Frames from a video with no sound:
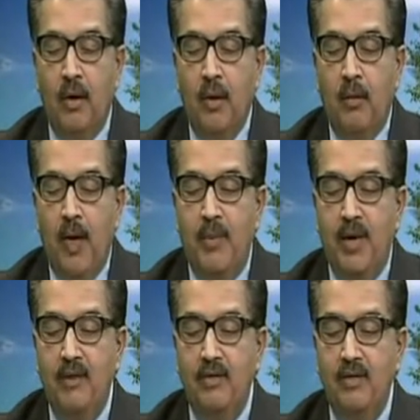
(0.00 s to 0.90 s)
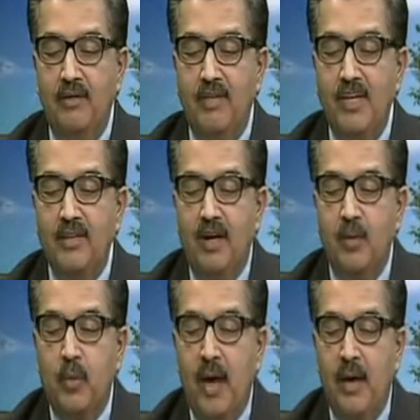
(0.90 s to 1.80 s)
My pain even increased
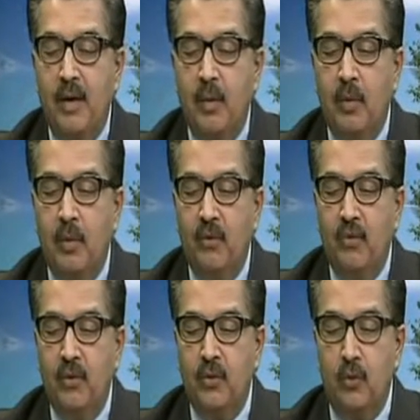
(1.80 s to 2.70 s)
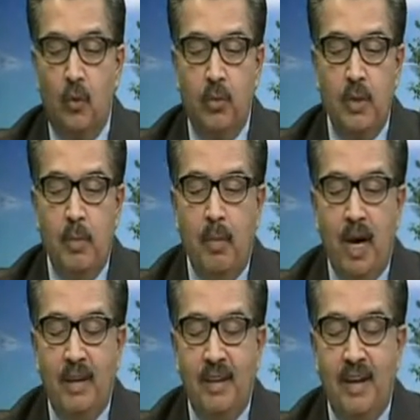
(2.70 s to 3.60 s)
as my editor brother first told me
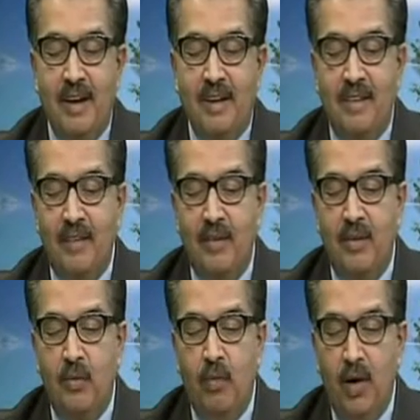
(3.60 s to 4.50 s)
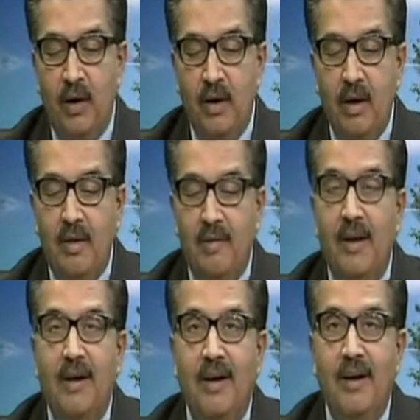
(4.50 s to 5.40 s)
back in 1971,
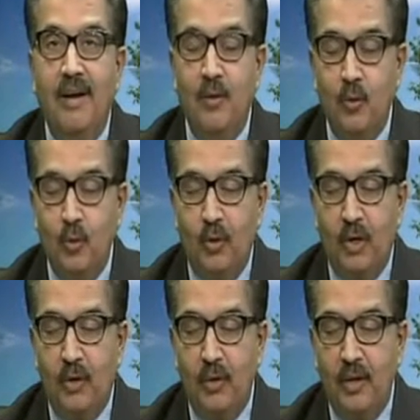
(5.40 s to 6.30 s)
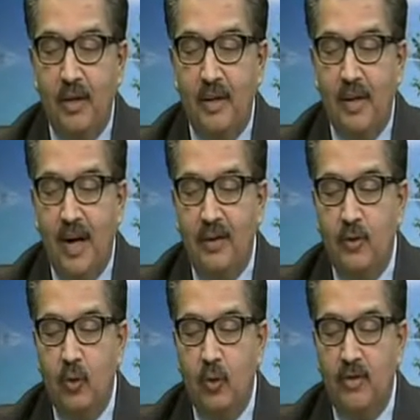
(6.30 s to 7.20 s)
then again in 2000,
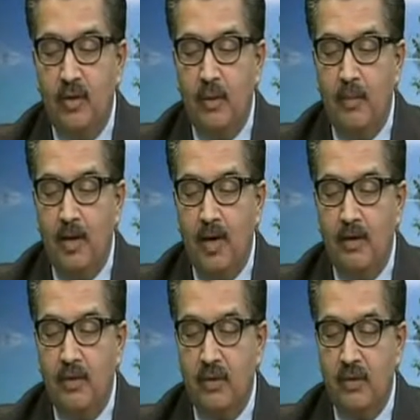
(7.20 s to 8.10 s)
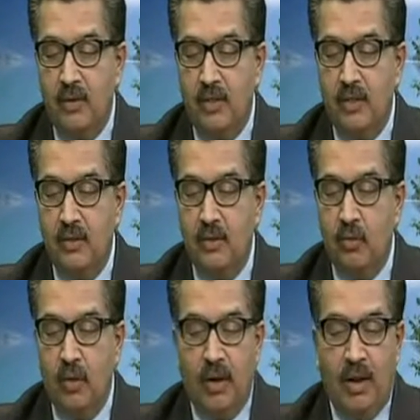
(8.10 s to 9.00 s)
that those Ramana atrocities
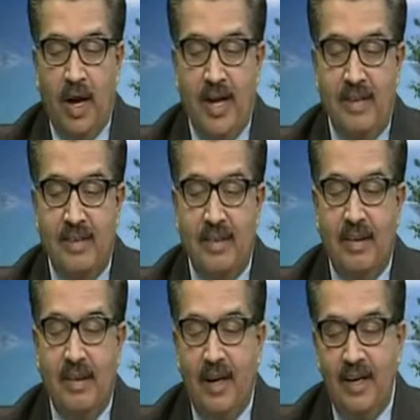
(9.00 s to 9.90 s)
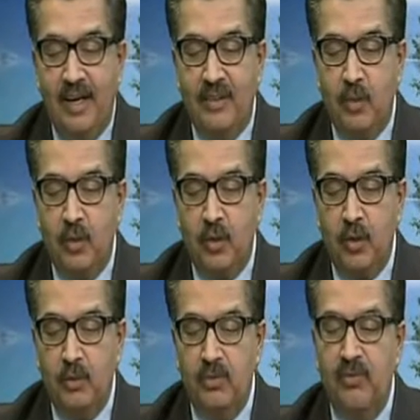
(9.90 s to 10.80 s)
were lies against
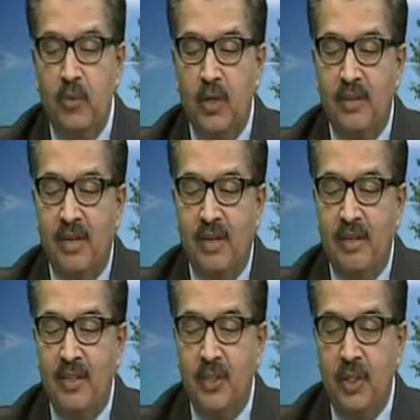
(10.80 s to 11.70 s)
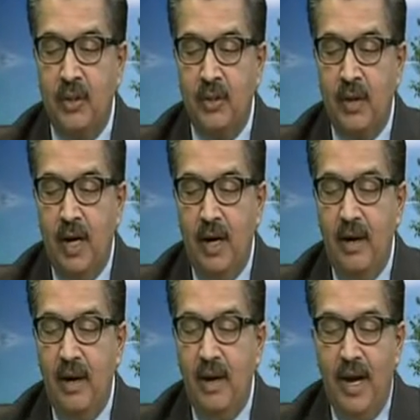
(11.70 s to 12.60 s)
Muslims. Few years later, he changed his
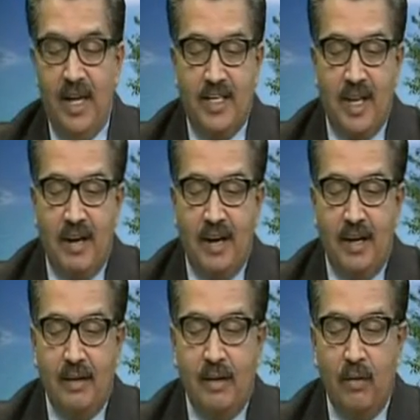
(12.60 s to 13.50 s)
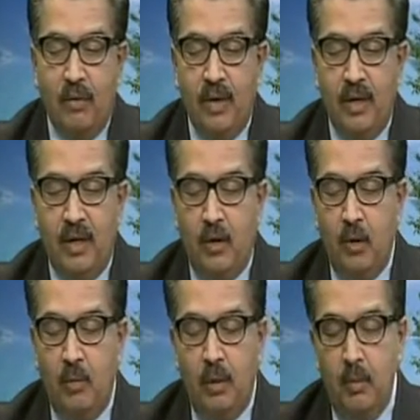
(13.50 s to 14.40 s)
line and said that we
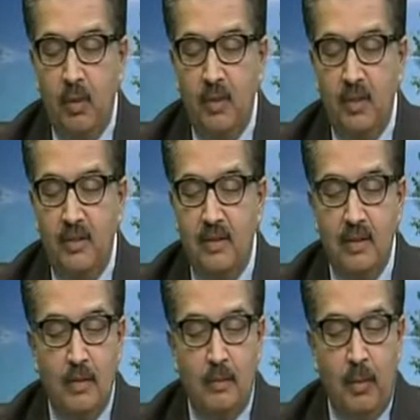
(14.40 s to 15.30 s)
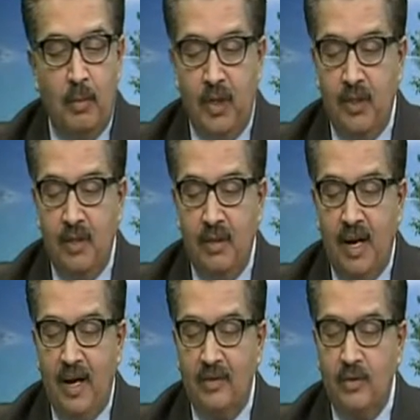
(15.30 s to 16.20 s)
cannot publish it
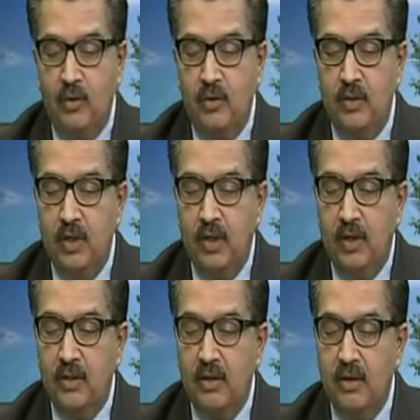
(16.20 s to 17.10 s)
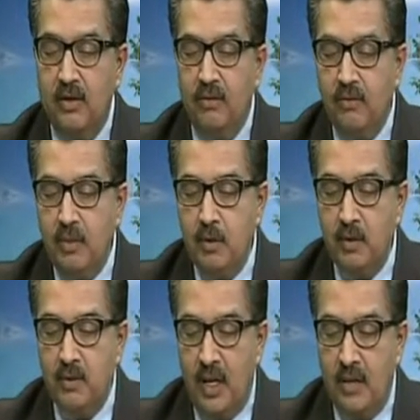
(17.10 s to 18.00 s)
as good journalists. We
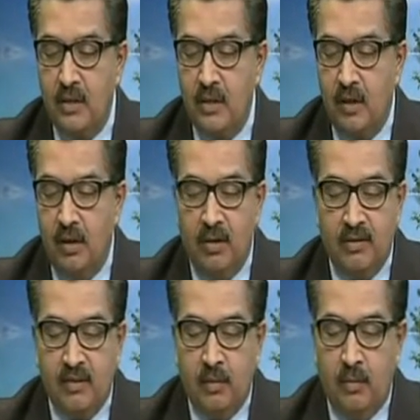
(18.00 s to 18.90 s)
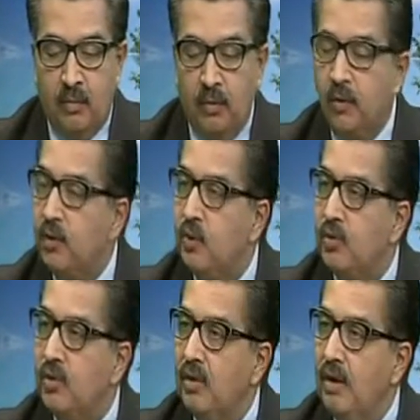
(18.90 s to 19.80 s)
must censor some
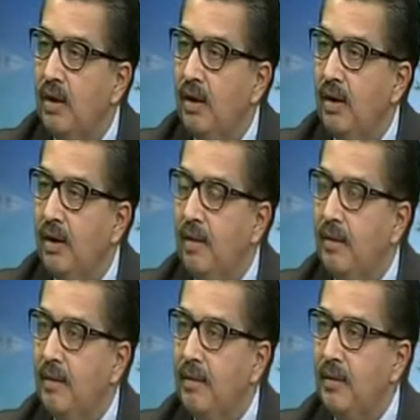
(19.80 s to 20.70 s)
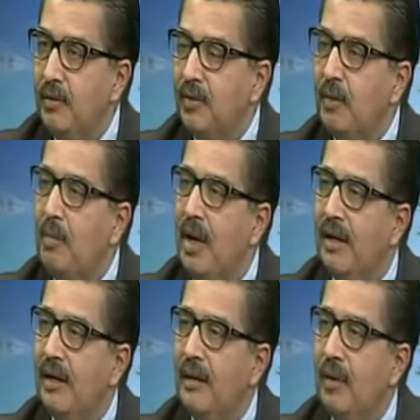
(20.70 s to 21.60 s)
news. Give us some
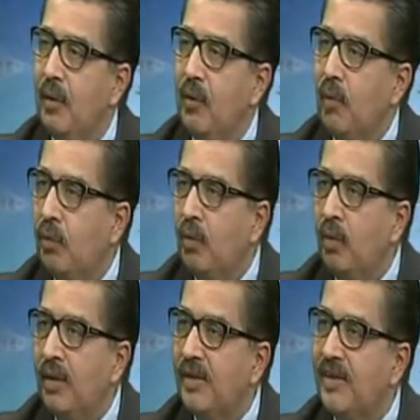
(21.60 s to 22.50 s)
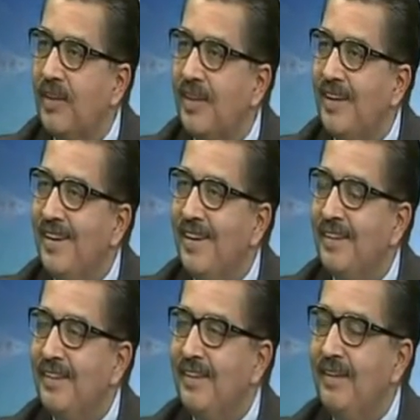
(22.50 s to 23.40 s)
background of what is this
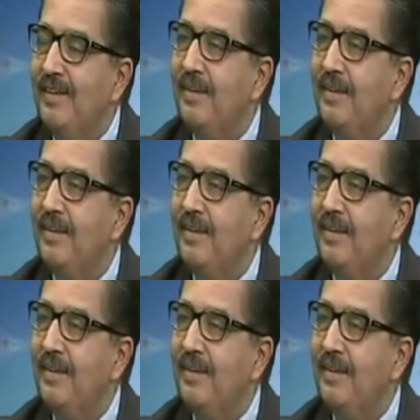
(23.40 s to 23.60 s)
context here?